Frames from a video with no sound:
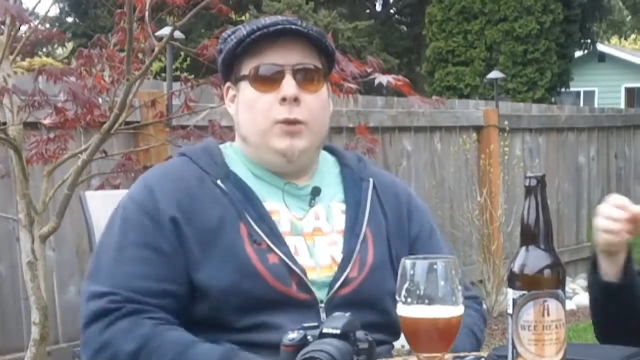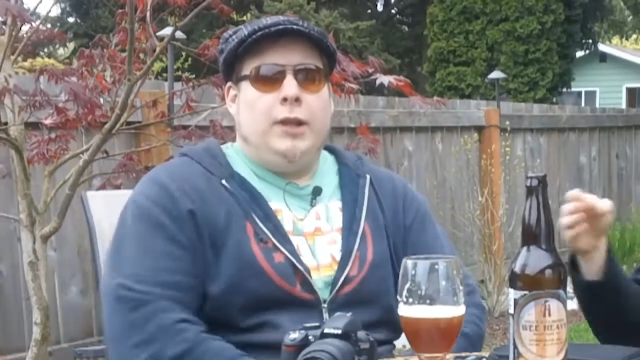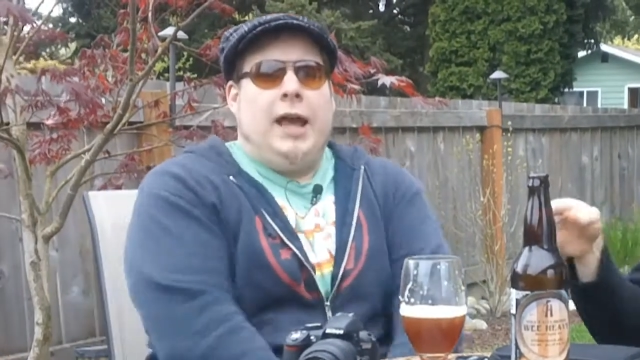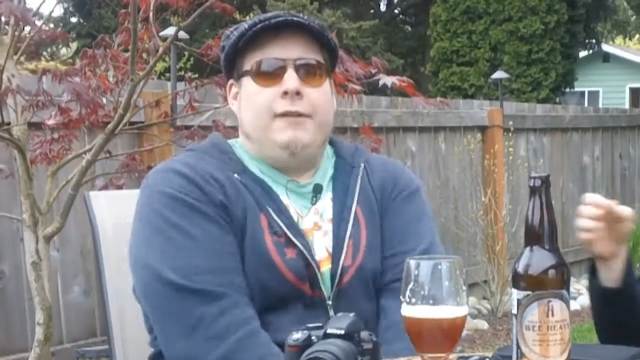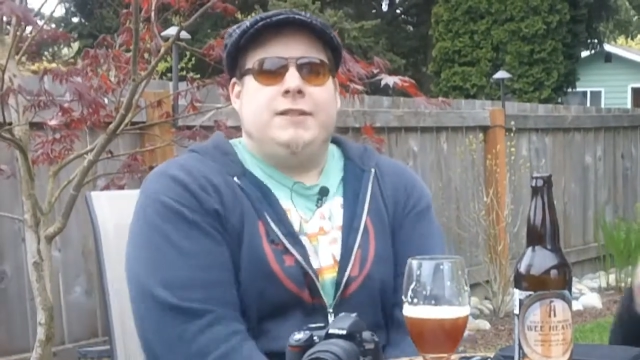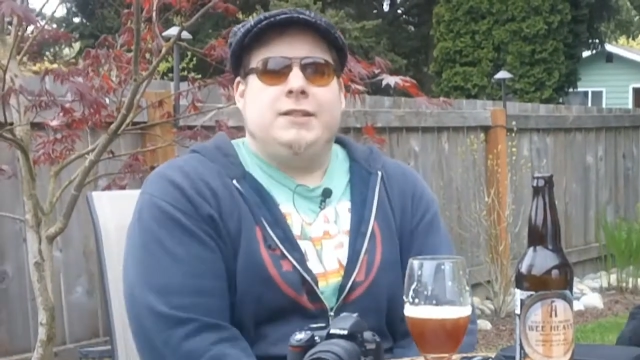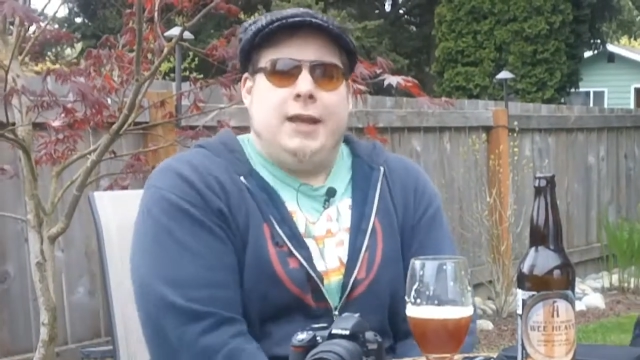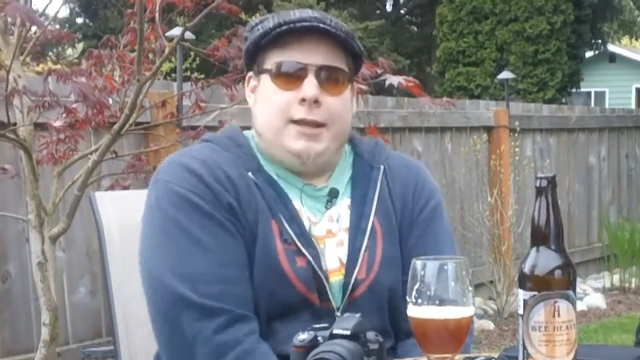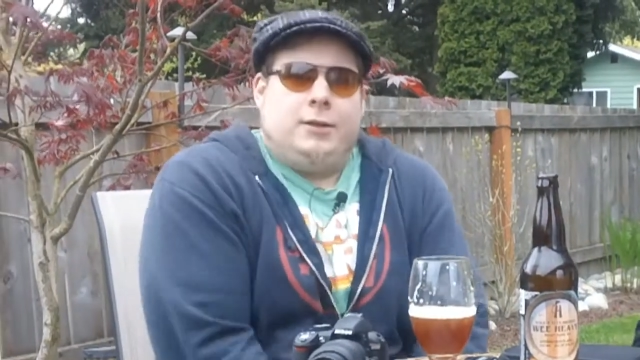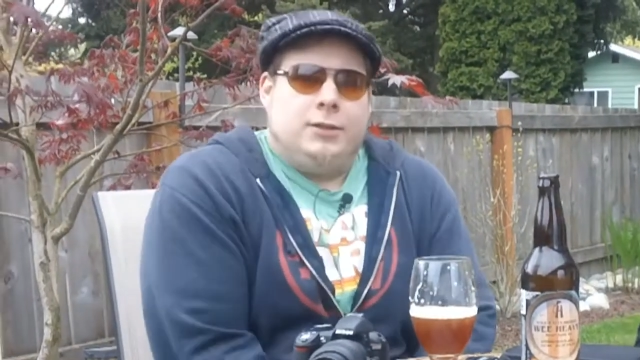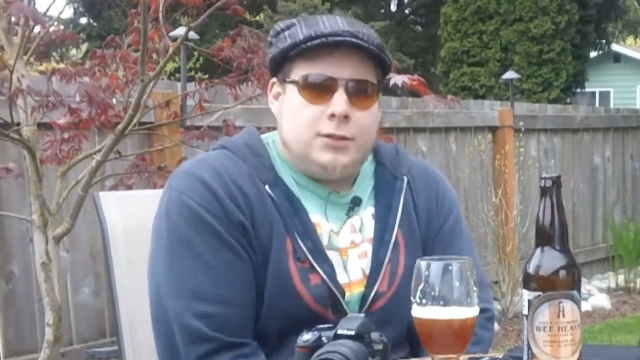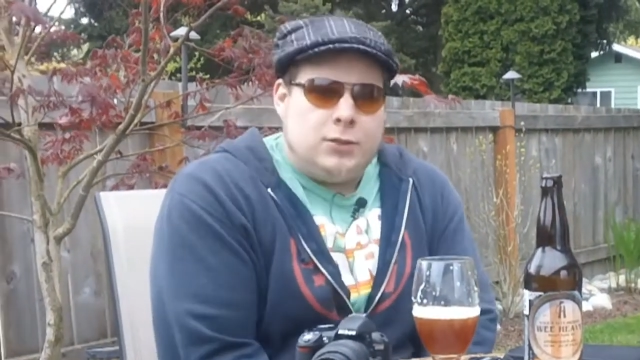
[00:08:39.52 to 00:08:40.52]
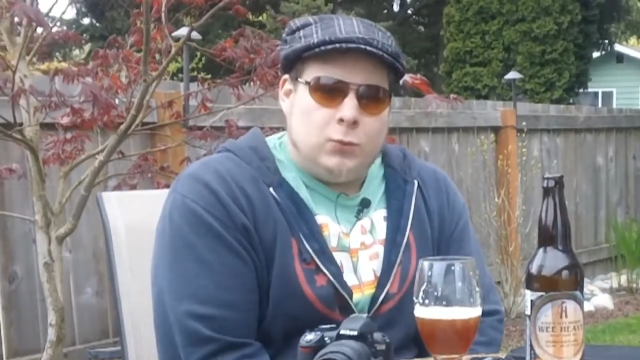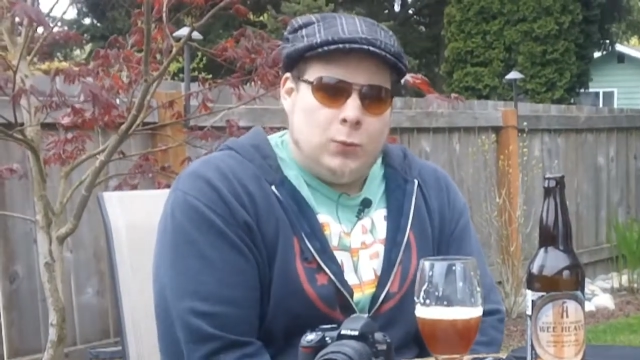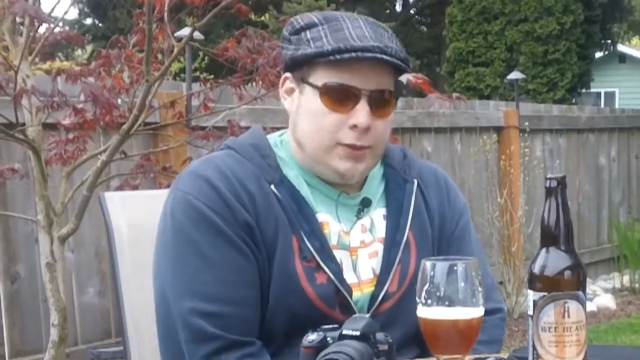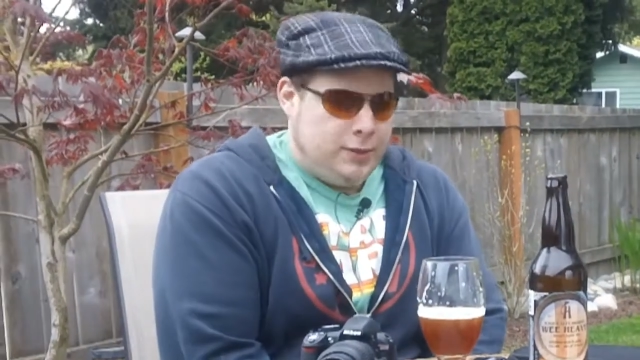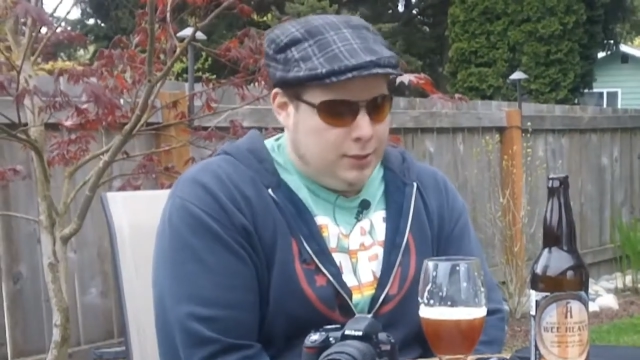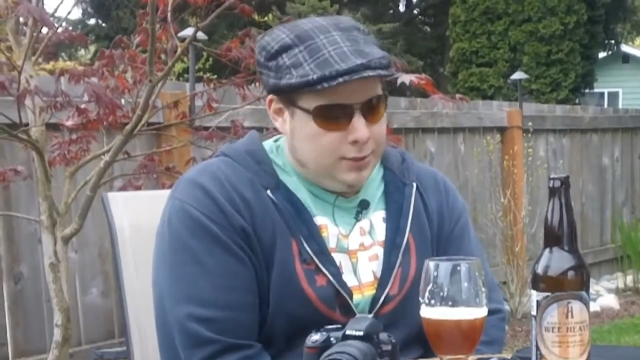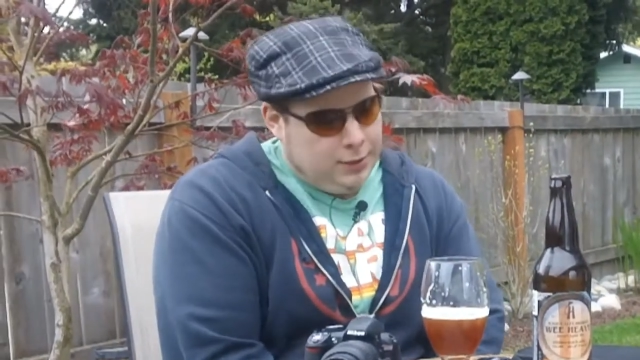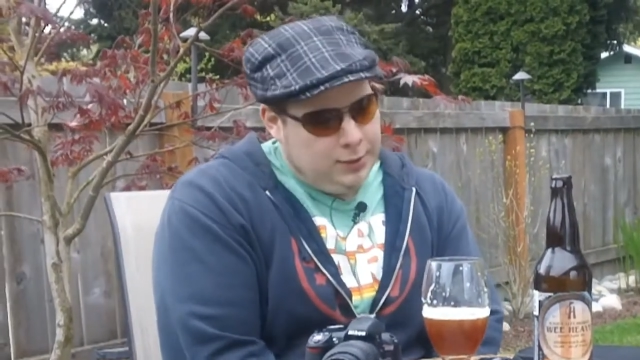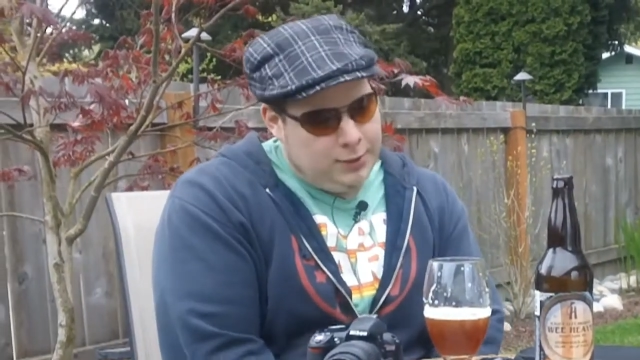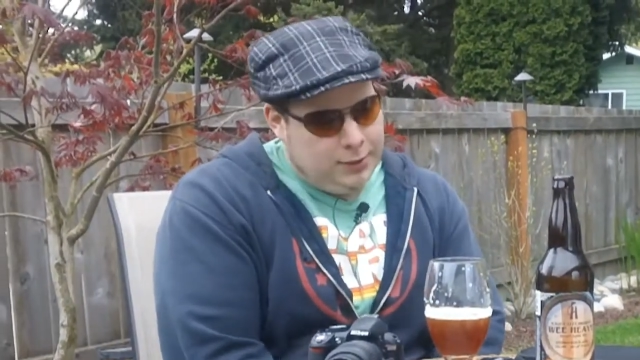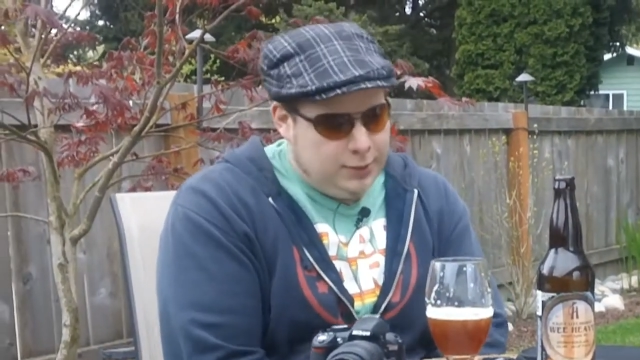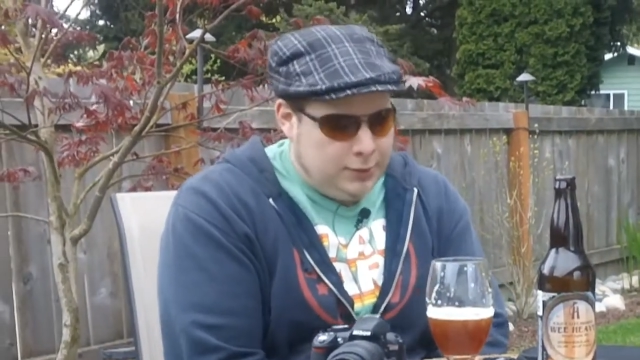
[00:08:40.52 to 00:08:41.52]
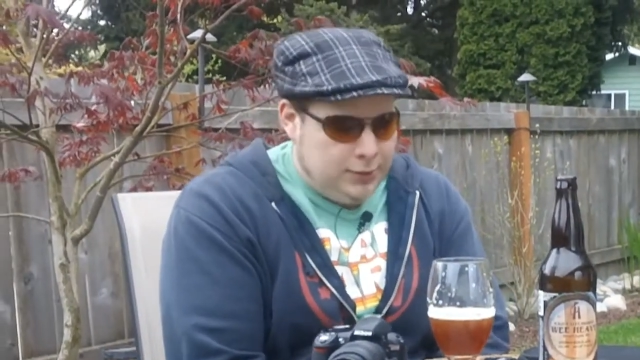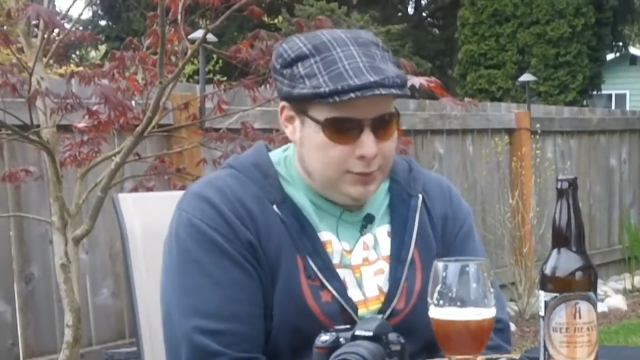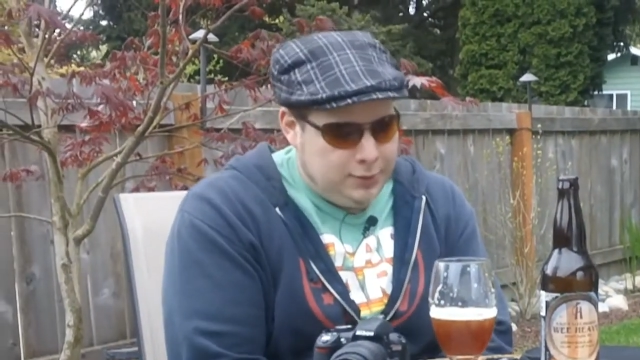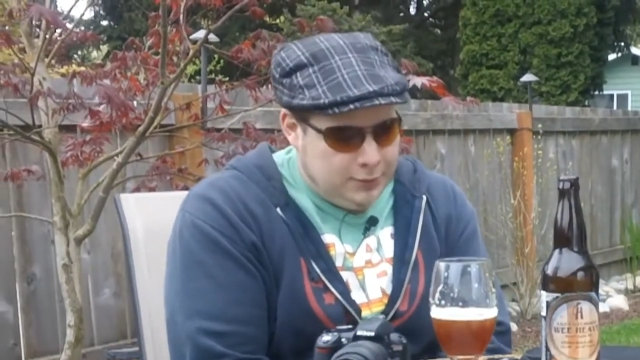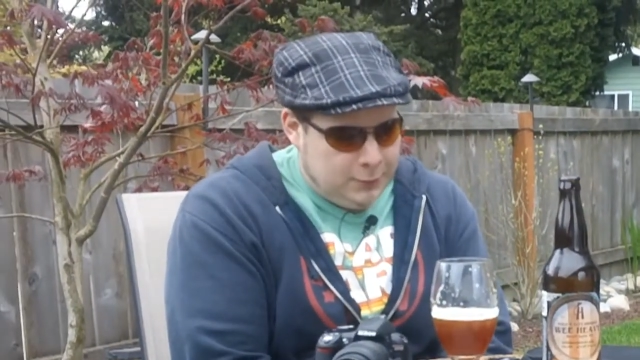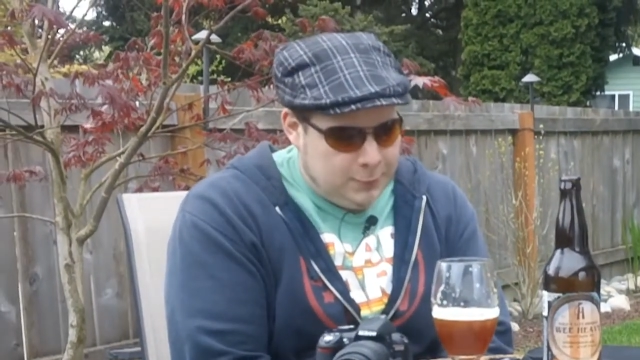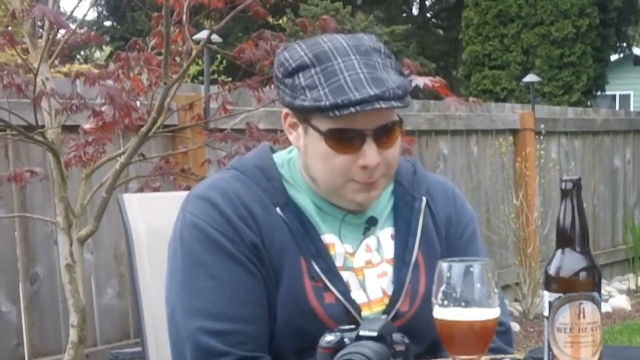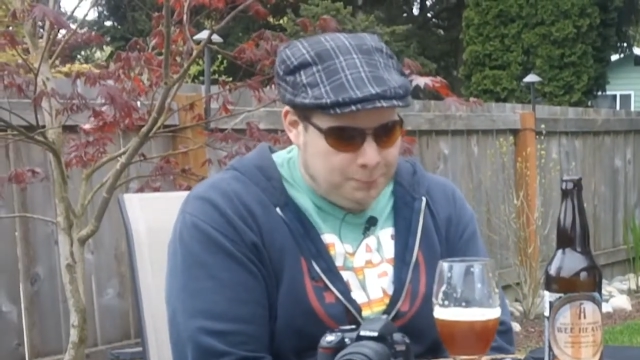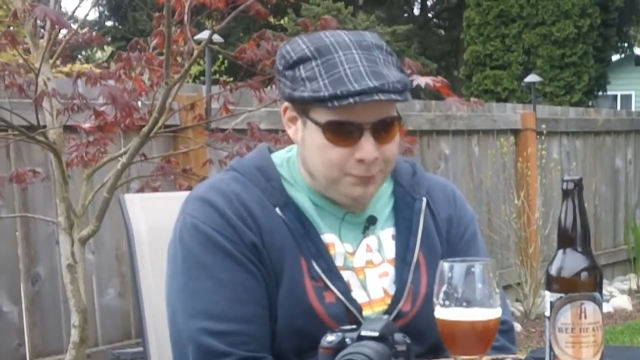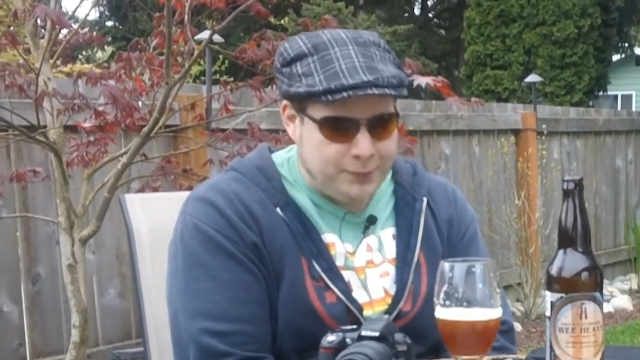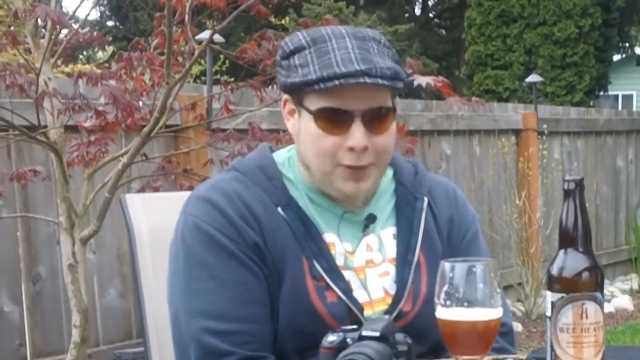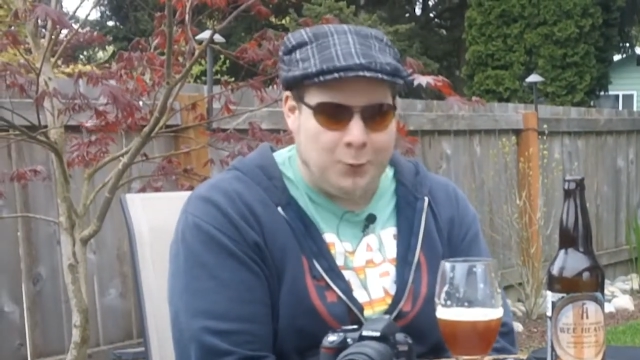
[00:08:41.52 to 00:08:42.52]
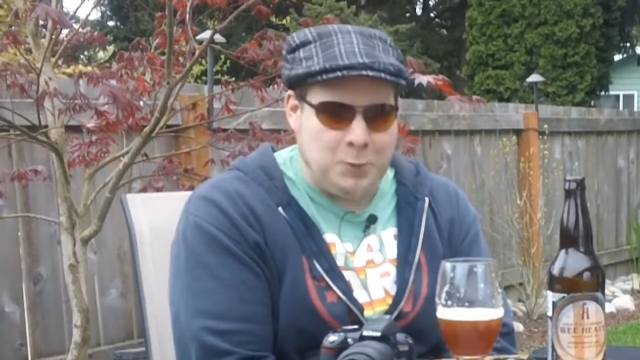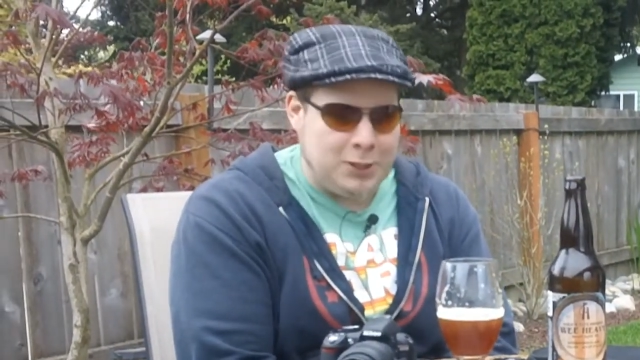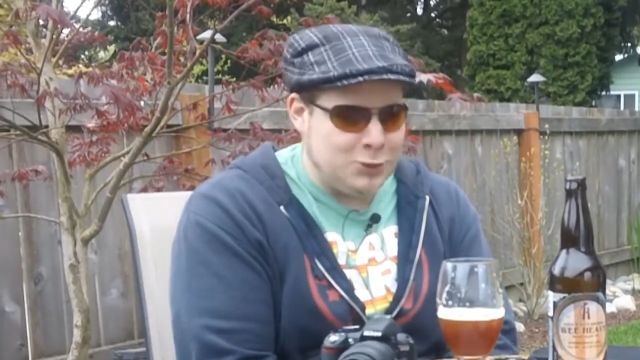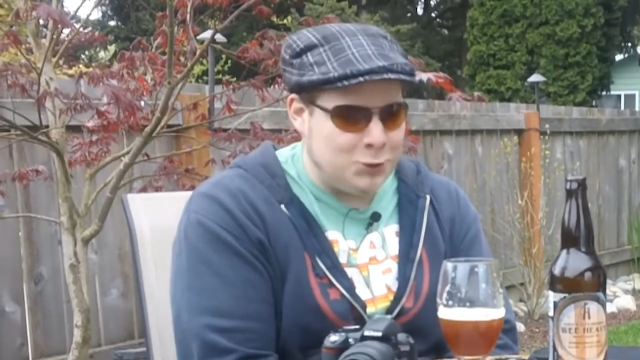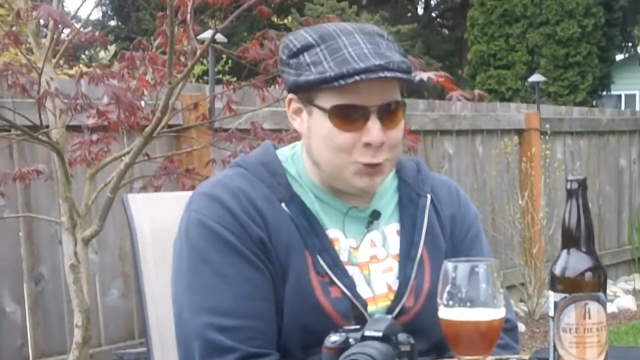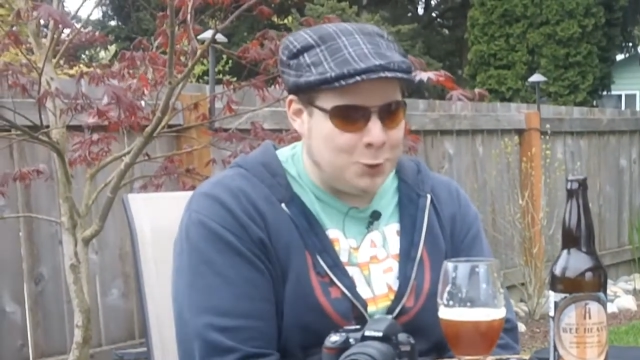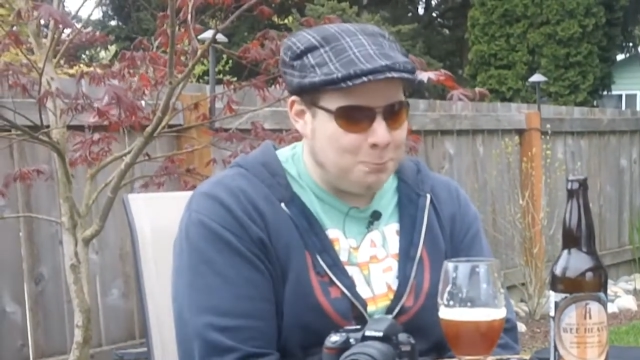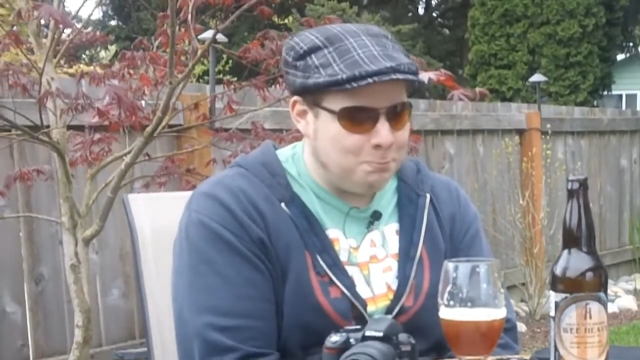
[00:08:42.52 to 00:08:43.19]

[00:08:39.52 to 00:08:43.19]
We'll have Snyder's with it. I'll make sure.